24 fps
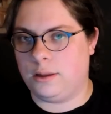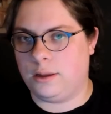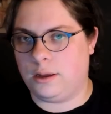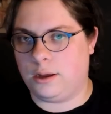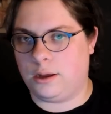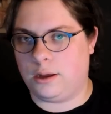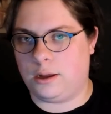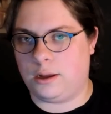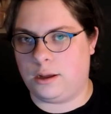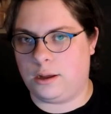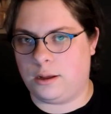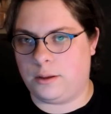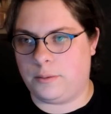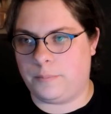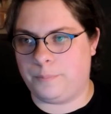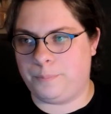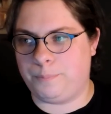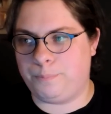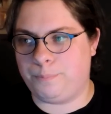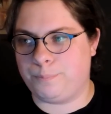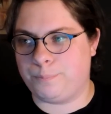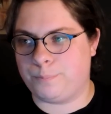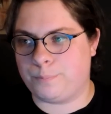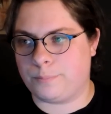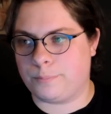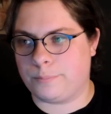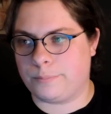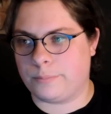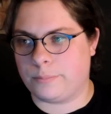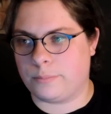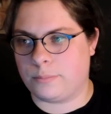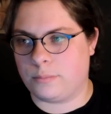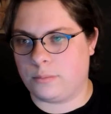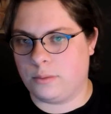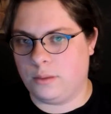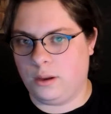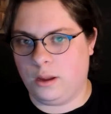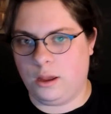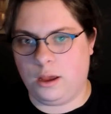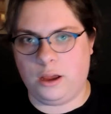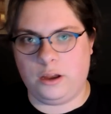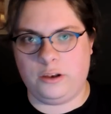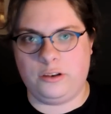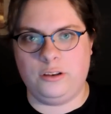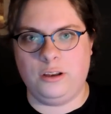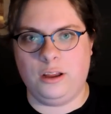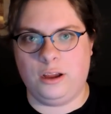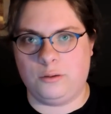um,
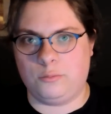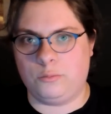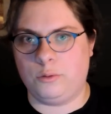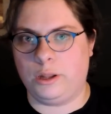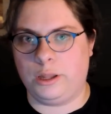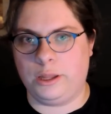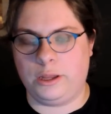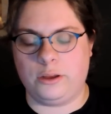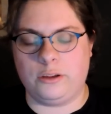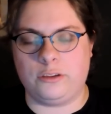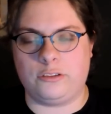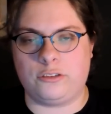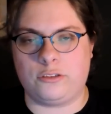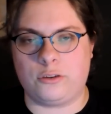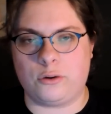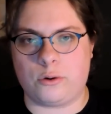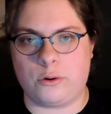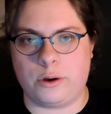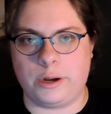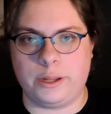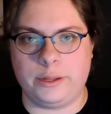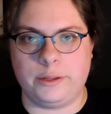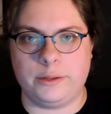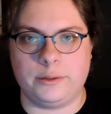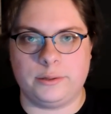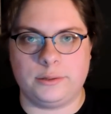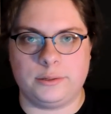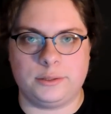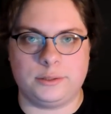a, a really good story